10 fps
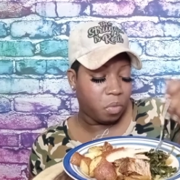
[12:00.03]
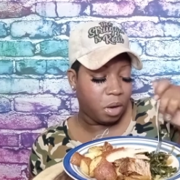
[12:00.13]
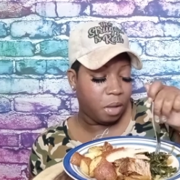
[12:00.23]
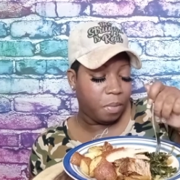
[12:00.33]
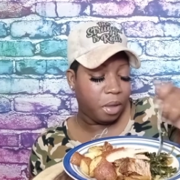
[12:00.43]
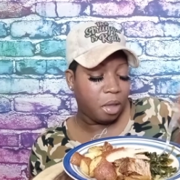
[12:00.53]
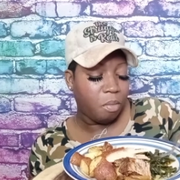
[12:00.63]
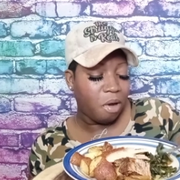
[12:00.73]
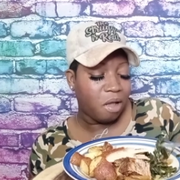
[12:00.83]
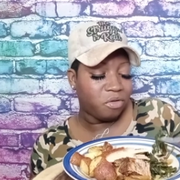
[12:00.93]
rub in your
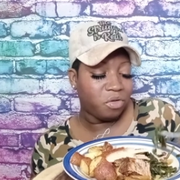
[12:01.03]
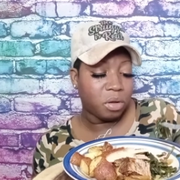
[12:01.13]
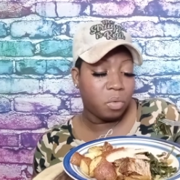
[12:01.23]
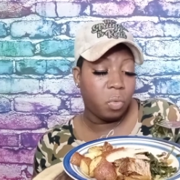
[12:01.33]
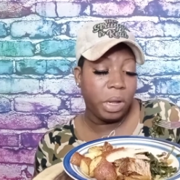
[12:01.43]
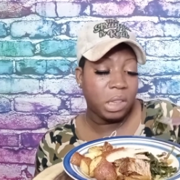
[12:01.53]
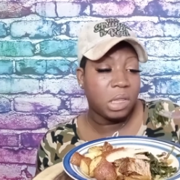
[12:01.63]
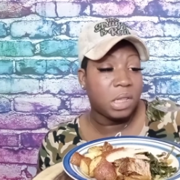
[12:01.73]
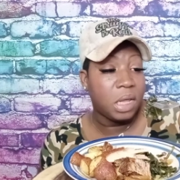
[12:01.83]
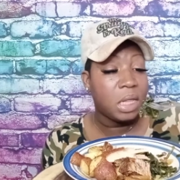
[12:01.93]
brown sugar with
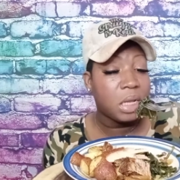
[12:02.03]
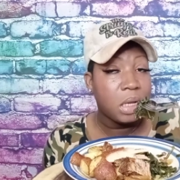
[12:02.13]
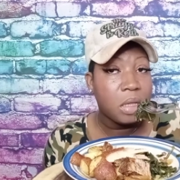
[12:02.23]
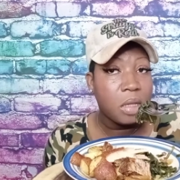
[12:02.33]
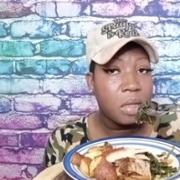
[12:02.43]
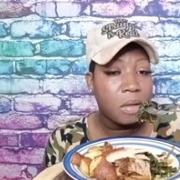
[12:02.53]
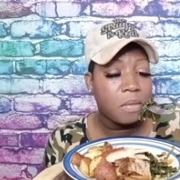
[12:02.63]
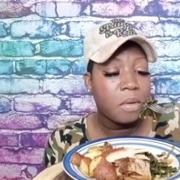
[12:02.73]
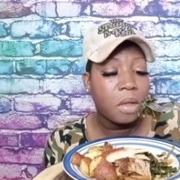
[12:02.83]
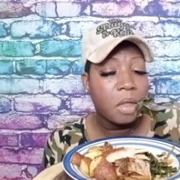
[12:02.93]
the seasonings.
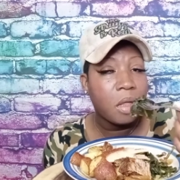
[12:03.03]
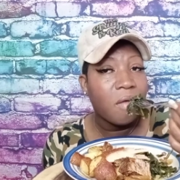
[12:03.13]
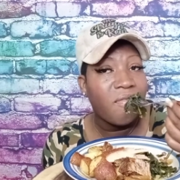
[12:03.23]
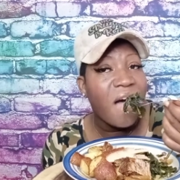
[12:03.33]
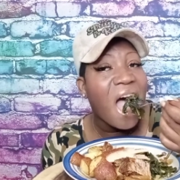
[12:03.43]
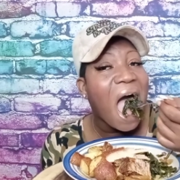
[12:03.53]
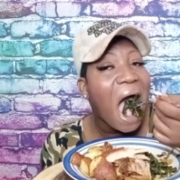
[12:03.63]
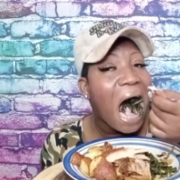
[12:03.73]
Bye.